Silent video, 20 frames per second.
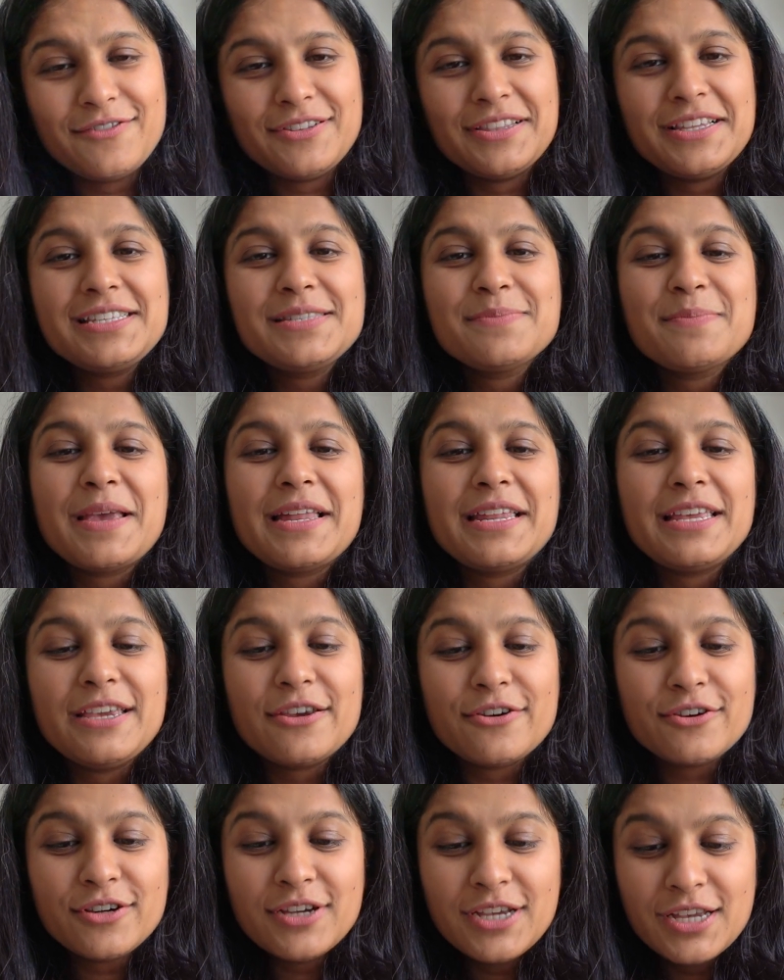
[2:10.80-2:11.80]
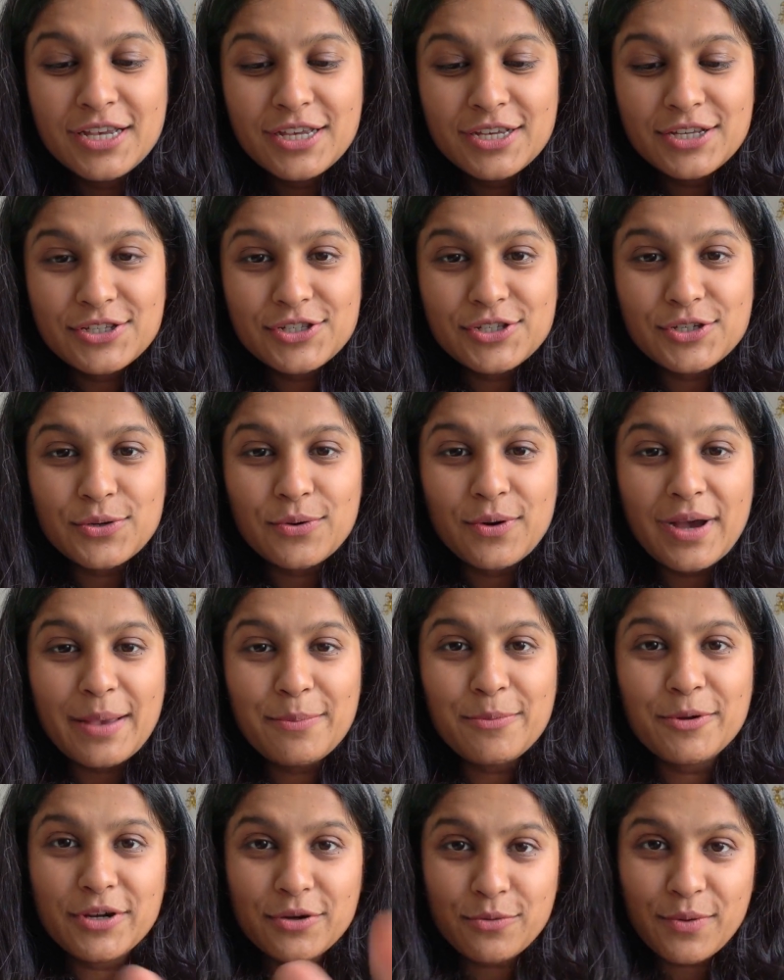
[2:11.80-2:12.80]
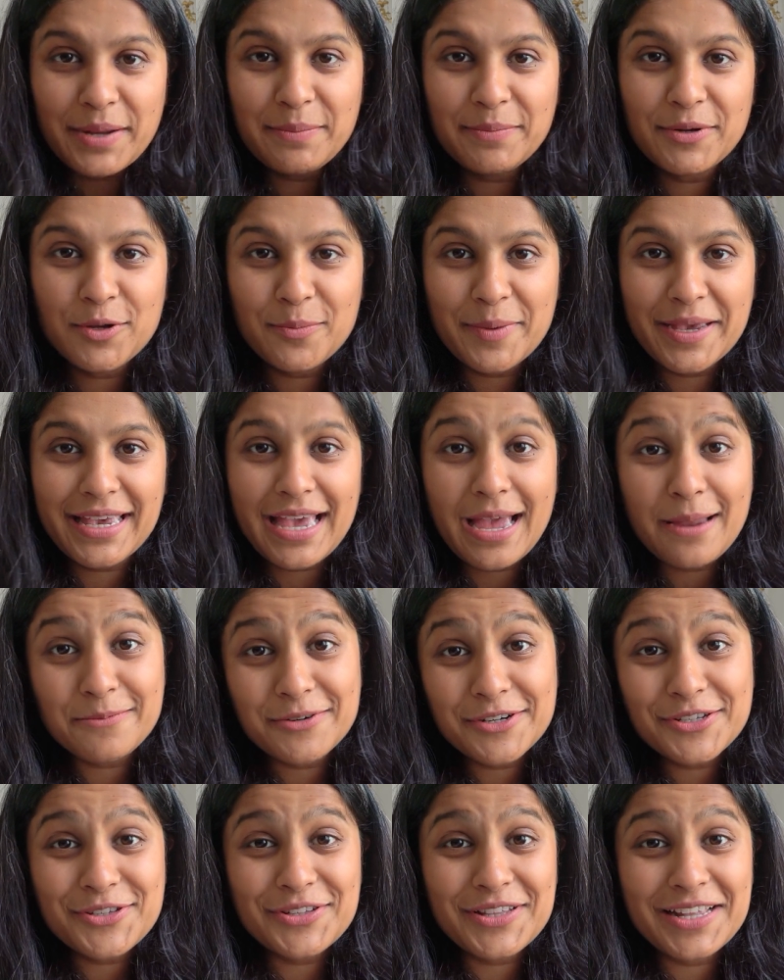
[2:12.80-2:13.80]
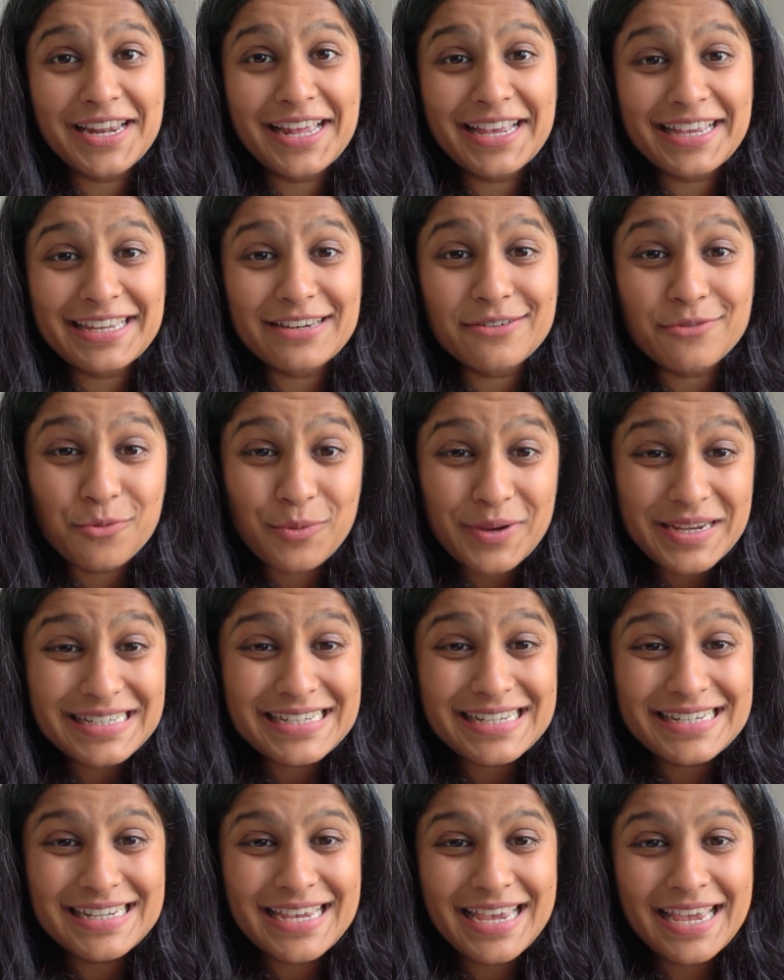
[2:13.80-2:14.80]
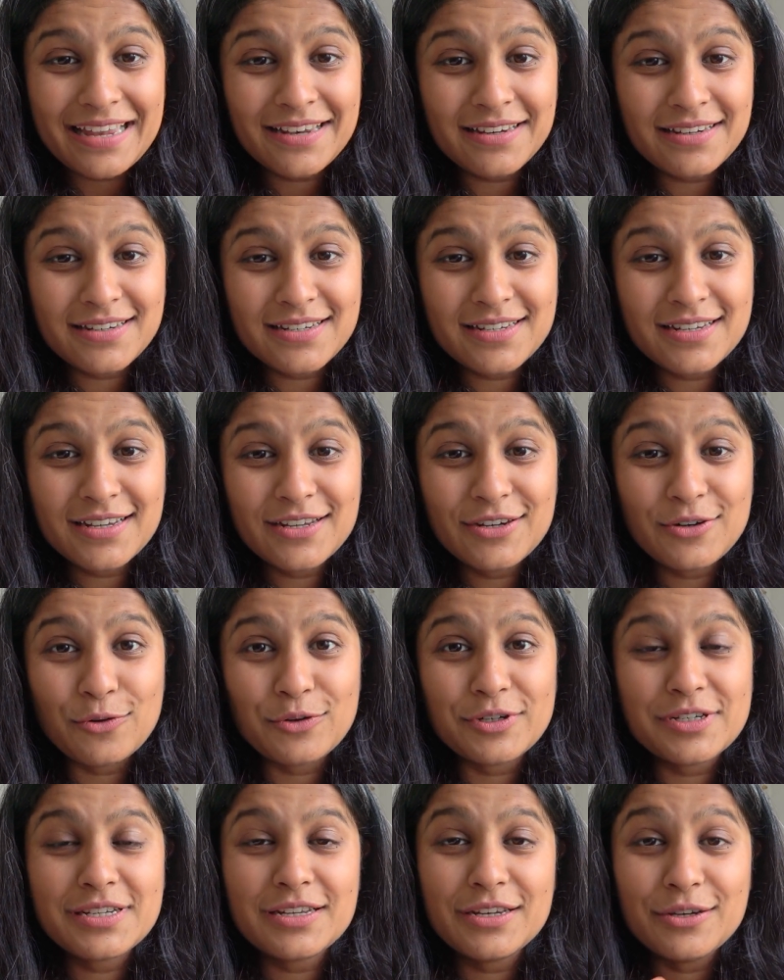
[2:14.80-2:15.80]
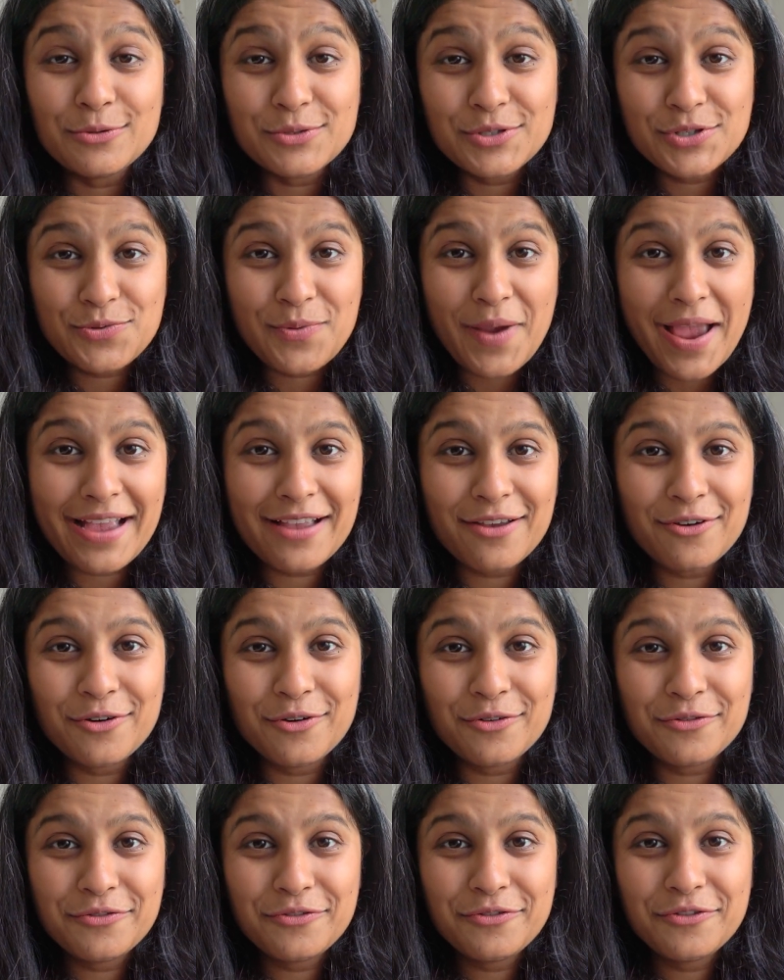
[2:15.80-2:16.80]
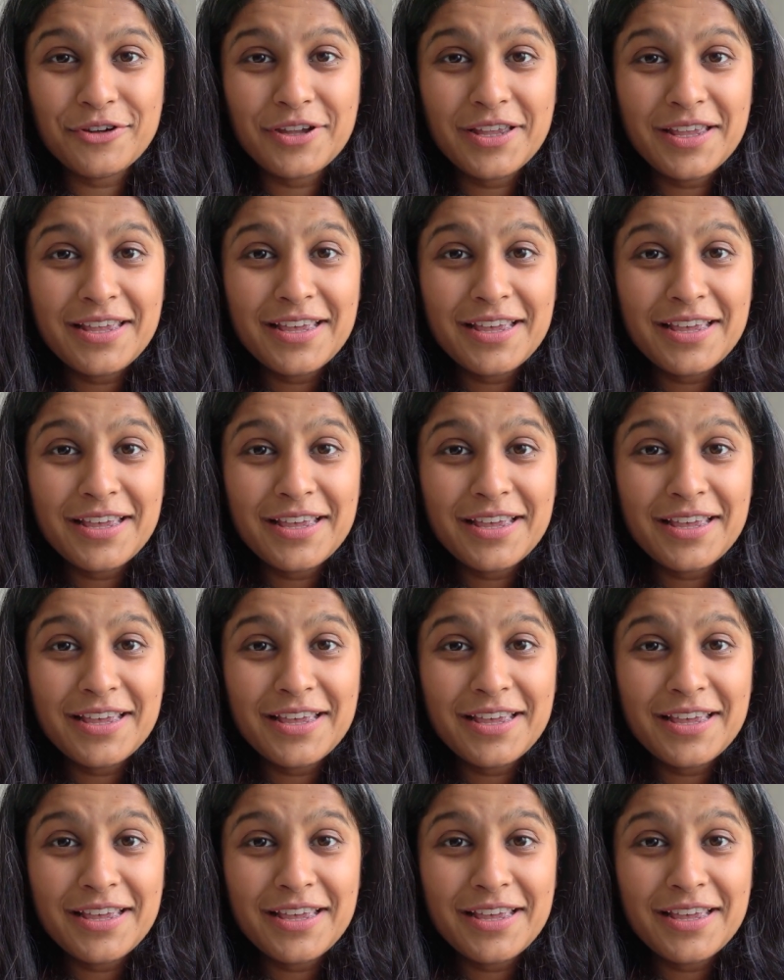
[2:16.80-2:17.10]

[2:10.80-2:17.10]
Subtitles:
a list made here. So I put it right below my camera so that I can read it and not lose track of